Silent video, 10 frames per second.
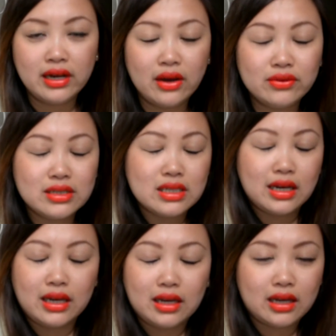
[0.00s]
Now it's
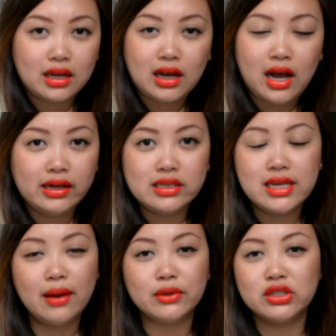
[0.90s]
like kind of
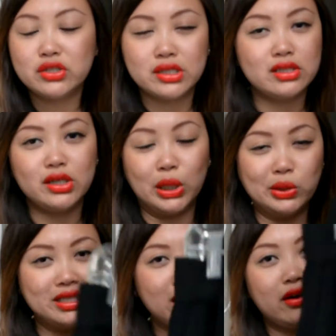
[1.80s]
damaged because, you know,
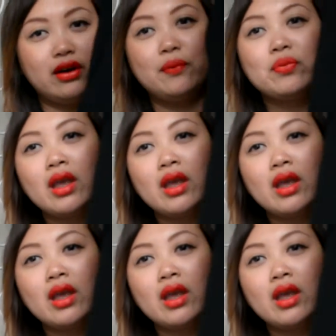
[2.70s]
it's Zara.